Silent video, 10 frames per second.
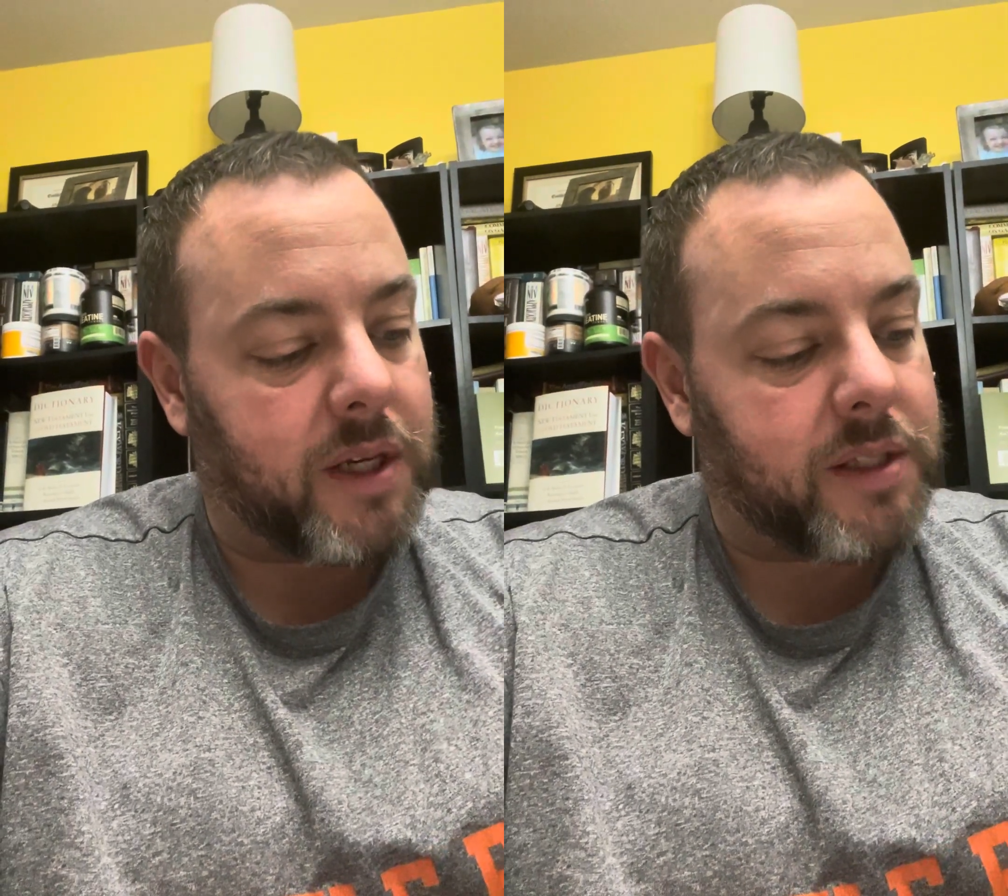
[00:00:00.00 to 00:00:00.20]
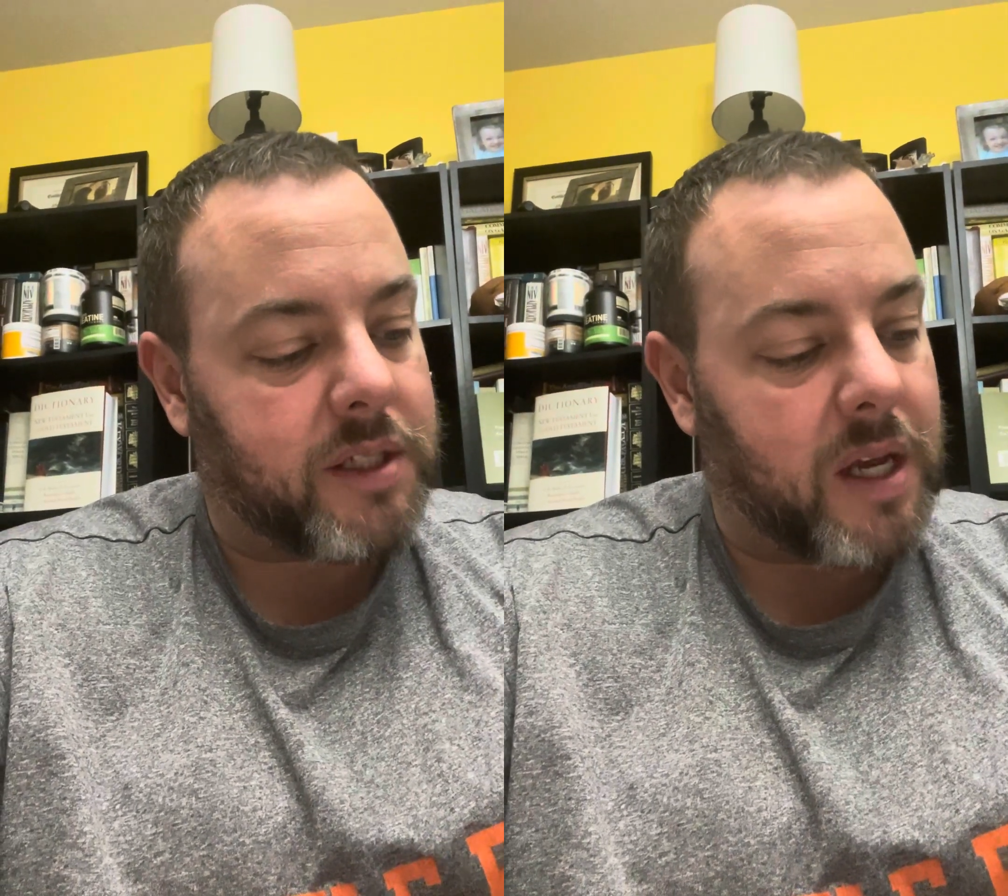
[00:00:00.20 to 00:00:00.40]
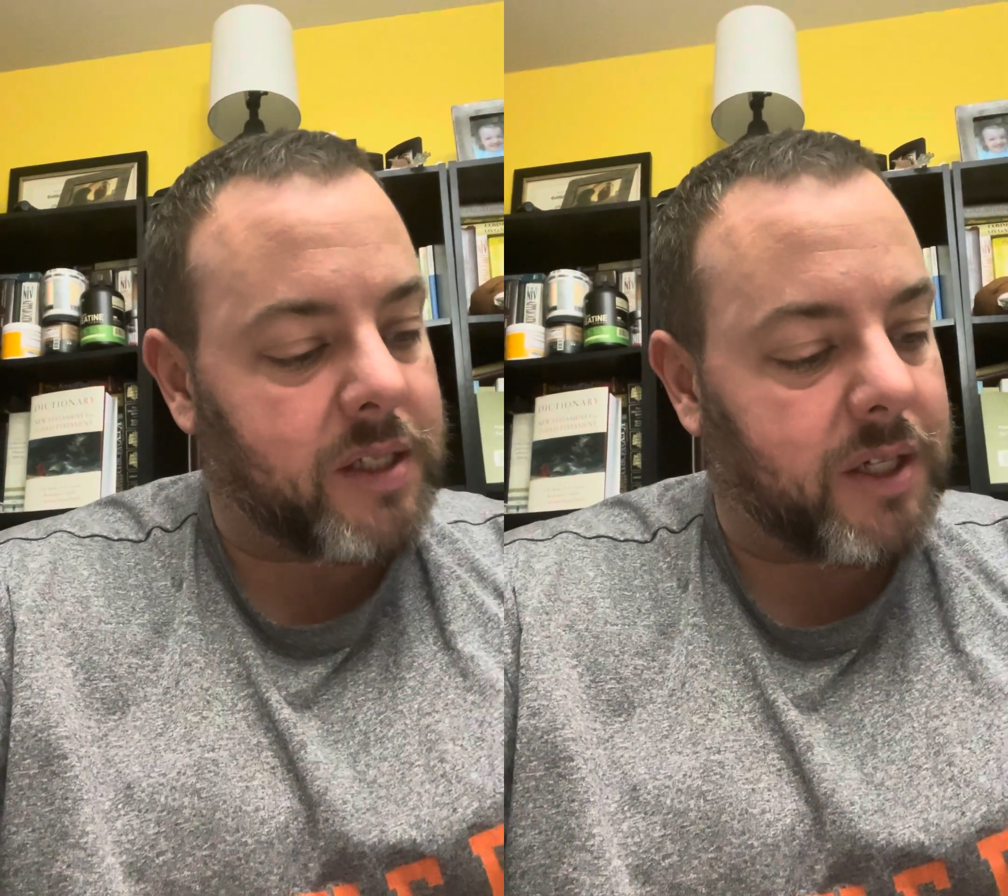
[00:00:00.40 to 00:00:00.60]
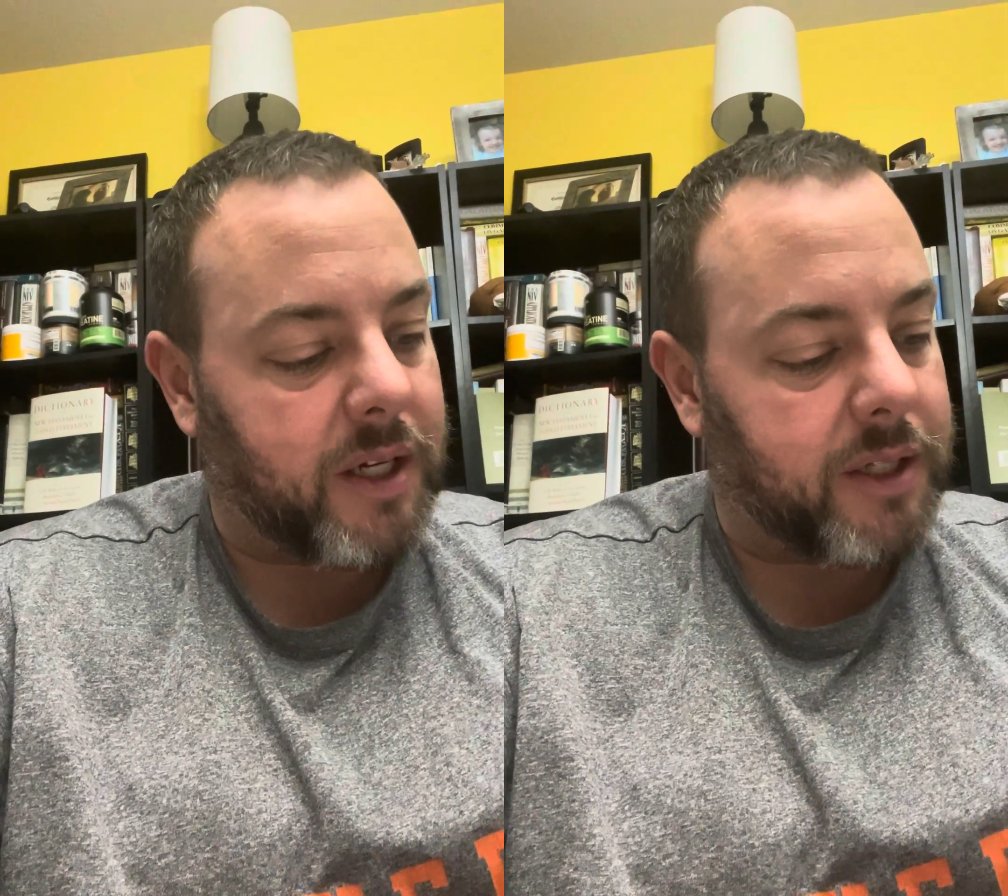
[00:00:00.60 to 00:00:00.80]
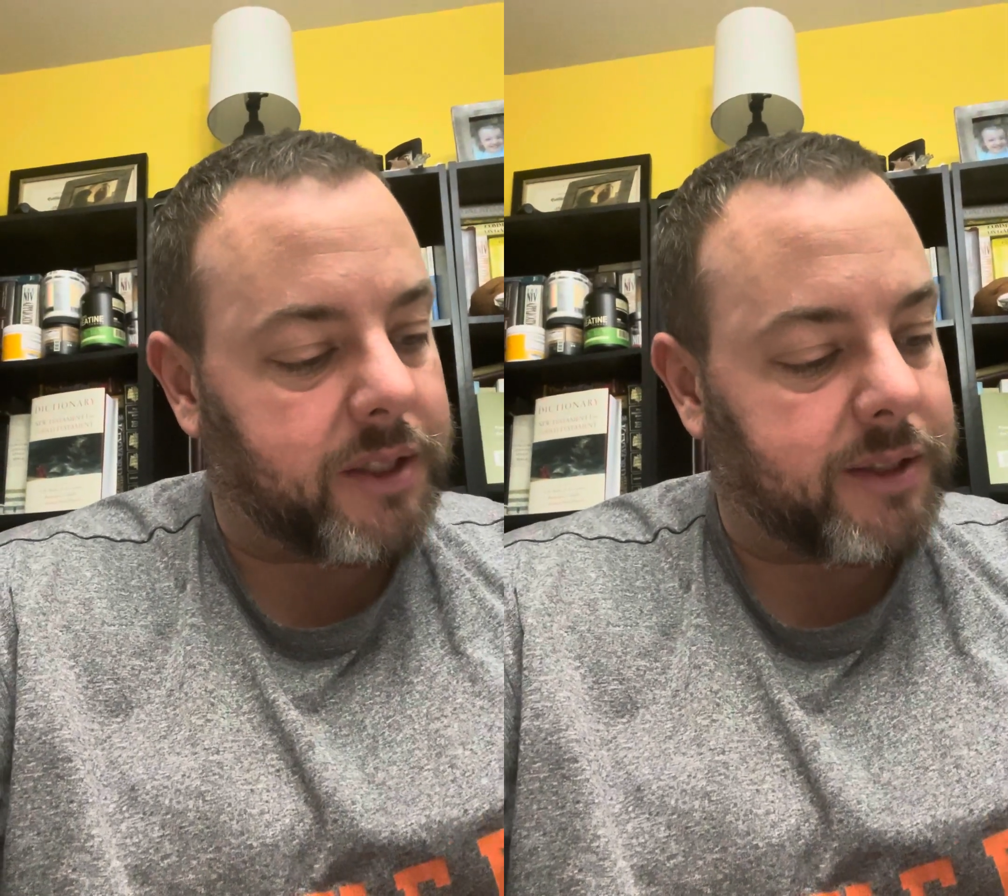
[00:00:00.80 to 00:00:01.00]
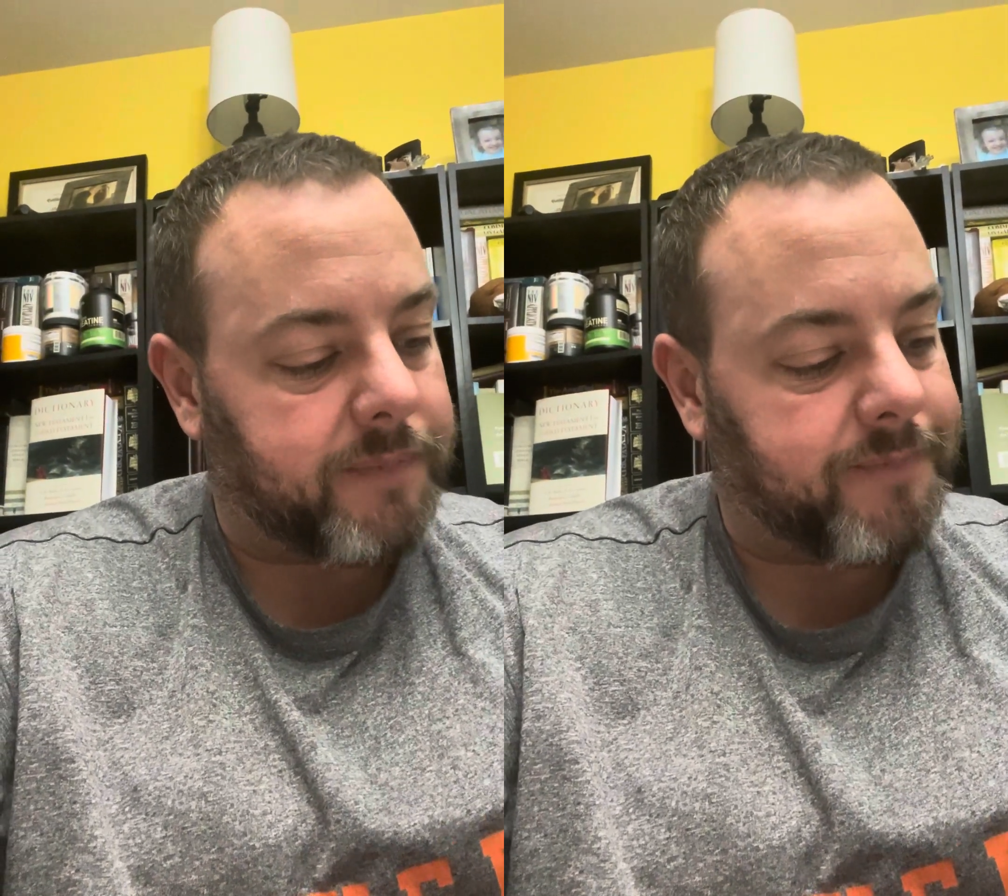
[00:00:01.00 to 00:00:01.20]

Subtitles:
it says this: